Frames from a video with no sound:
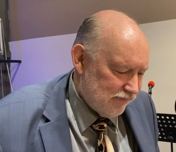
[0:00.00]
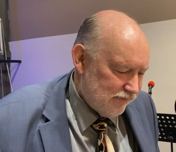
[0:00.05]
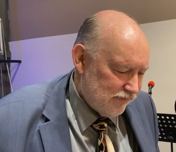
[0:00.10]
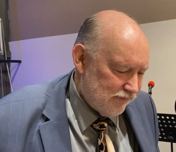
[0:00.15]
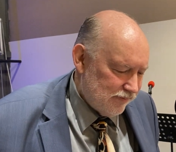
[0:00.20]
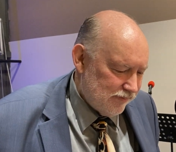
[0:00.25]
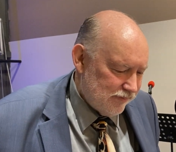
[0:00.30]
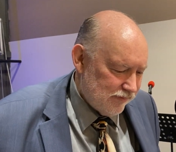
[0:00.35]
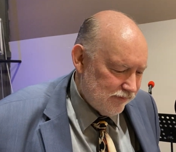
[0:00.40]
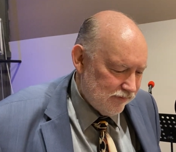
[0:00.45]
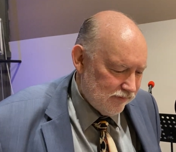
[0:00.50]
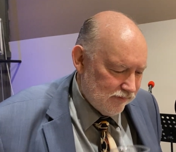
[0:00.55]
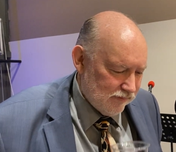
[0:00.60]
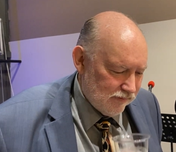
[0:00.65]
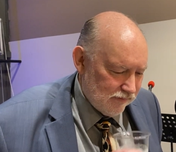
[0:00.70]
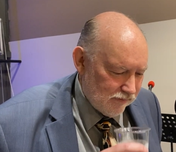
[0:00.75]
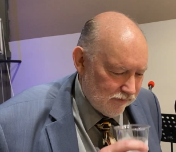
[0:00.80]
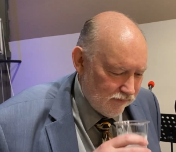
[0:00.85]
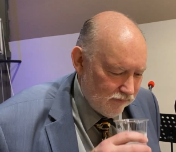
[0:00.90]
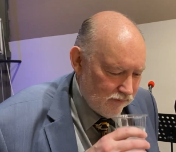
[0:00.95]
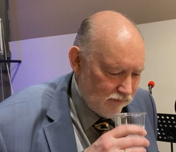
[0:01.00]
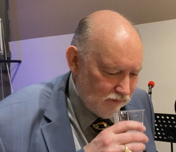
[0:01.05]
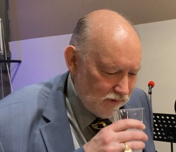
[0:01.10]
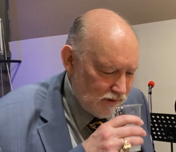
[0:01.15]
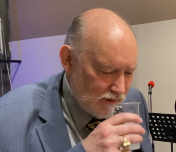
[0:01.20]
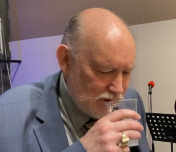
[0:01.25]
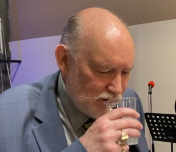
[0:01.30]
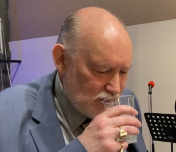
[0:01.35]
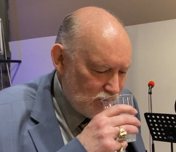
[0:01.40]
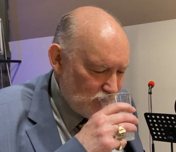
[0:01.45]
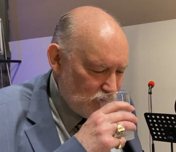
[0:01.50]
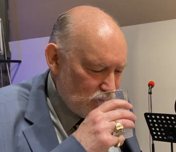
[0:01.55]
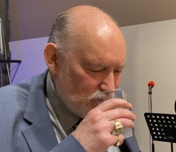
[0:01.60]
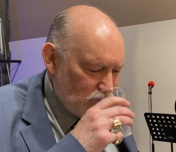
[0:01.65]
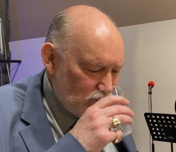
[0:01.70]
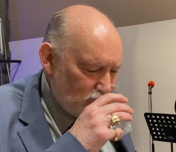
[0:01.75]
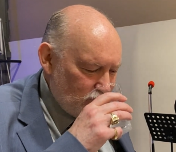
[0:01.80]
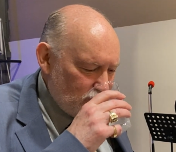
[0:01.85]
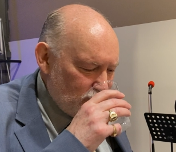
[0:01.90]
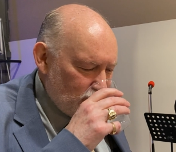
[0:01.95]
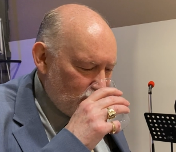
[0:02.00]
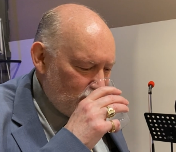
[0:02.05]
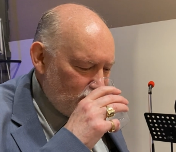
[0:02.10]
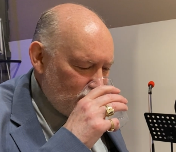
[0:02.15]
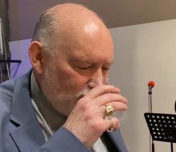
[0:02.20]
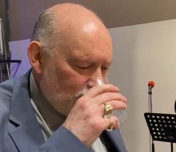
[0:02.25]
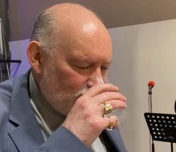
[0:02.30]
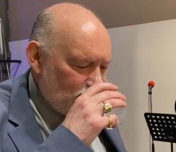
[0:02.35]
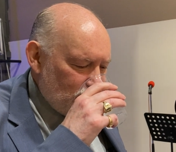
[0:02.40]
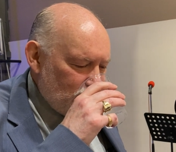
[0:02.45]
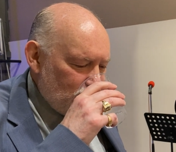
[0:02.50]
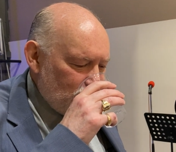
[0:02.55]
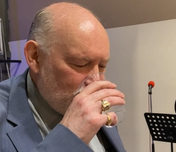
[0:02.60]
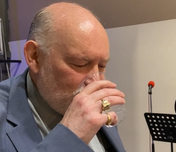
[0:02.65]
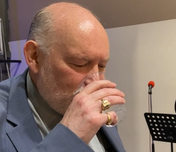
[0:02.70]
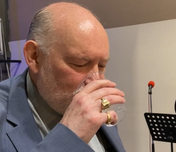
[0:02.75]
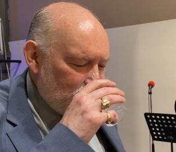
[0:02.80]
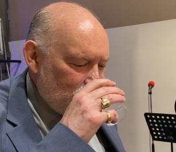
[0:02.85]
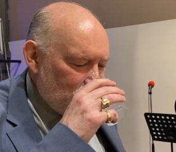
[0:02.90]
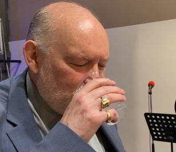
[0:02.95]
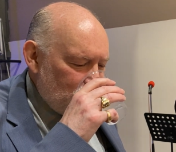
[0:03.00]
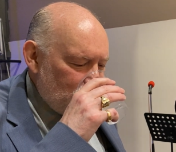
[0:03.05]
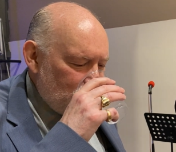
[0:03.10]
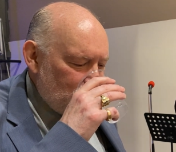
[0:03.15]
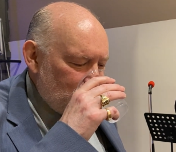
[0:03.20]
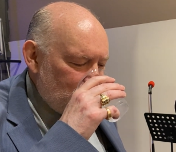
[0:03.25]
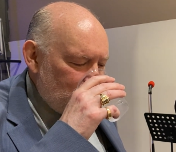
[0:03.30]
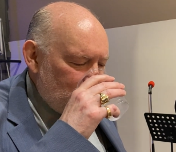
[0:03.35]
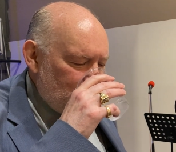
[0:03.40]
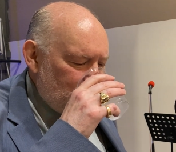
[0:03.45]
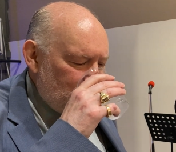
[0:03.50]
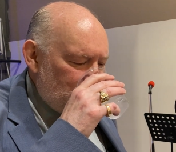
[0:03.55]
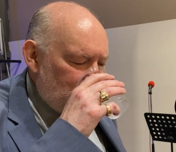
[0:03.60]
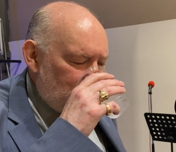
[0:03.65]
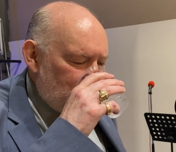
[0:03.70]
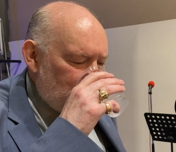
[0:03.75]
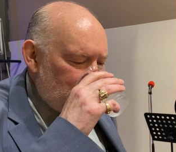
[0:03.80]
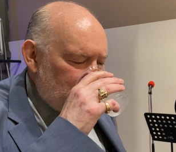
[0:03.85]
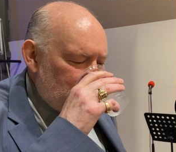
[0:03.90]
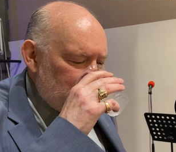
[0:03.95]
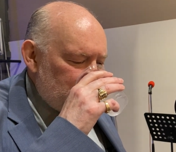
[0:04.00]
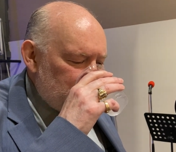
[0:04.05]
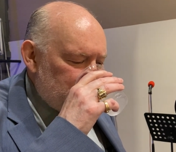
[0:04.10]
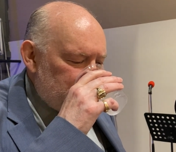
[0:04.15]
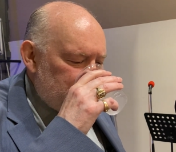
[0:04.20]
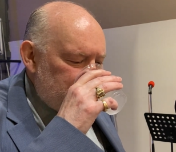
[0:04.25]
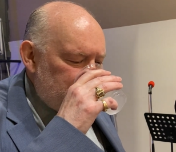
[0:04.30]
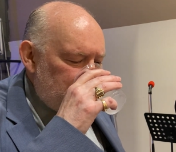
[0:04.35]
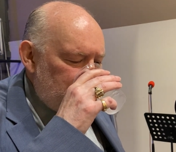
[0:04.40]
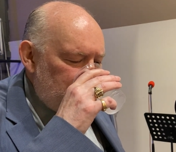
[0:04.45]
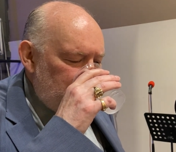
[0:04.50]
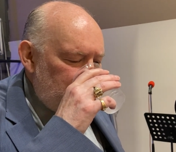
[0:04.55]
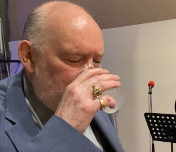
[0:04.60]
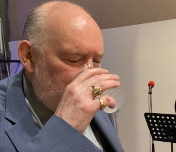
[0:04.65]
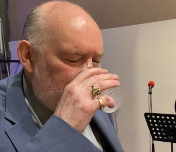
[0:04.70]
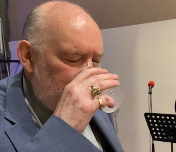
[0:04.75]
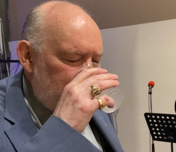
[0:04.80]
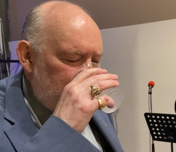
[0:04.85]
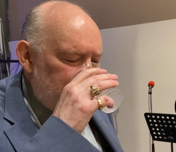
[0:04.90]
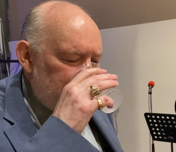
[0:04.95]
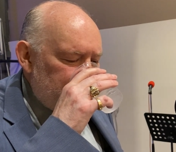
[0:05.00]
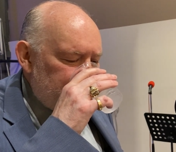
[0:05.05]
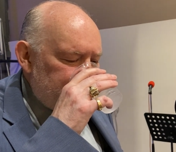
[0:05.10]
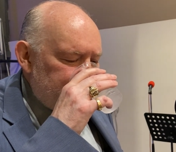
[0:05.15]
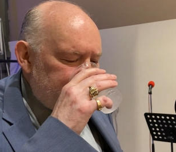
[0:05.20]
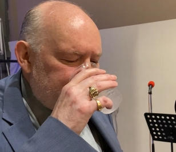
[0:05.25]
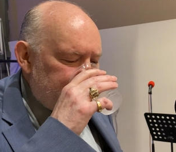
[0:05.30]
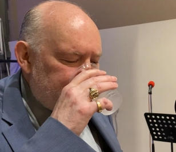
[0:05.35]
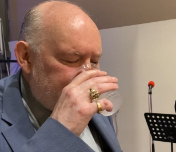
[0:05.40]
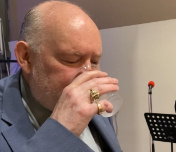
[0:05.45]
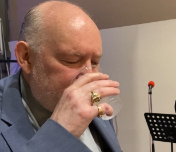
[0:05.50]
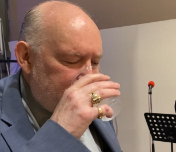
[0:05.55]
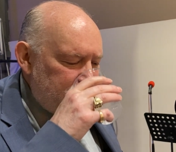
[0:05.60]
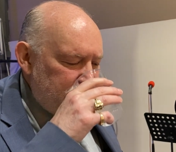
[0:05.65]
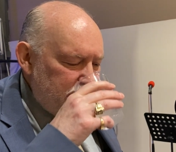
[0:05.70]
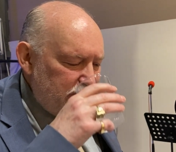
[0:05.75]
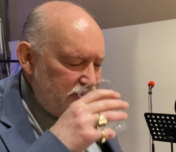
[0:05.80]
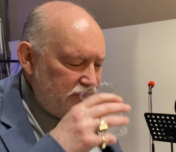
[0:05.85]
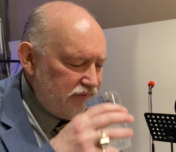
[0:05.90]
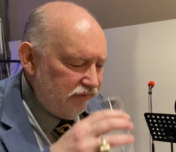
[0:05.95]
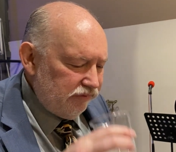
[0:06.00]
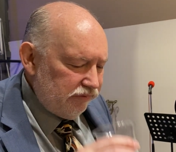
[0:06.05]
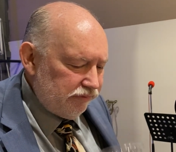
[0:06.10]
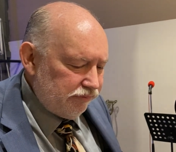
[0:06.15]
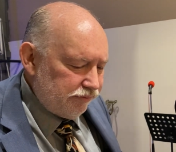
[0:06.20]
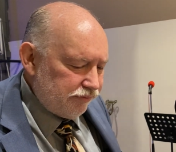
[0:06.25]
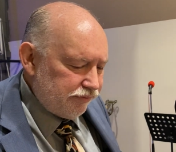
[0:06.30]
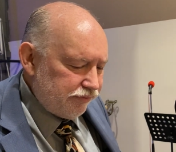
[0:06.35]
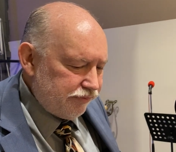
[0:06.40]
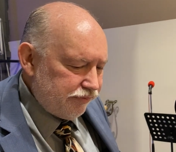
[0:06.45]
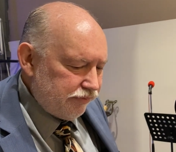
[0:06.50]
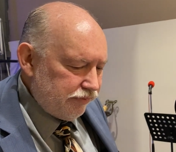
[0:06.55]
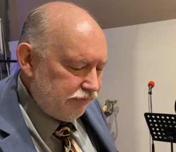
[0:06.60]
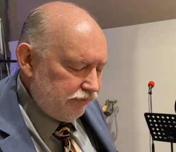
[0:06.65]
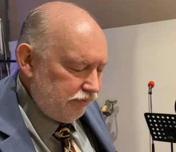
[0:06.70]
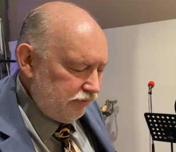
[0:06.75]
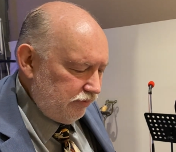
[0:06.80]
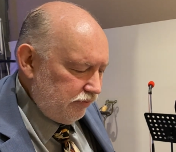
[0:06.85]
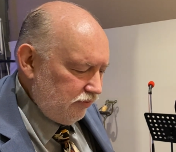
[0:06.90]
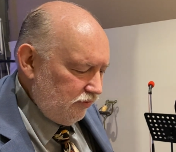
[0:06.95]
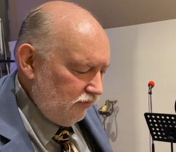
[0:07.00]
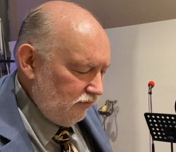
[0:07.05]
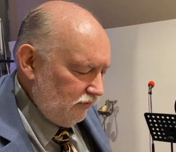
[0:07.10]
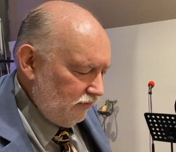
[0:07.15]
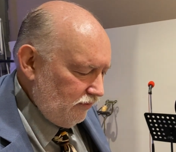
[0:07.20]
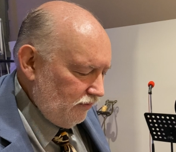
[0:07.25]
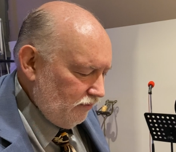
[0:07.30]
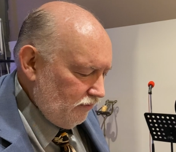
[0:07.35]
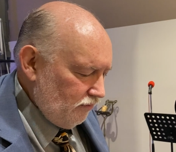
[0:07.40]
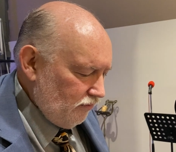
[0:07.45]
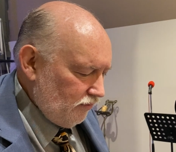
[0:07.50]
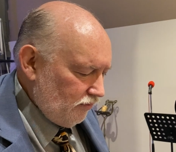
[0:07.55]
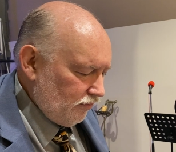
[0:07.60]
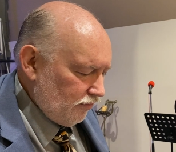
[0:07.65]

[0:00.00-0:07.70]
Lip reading: (no one is talking)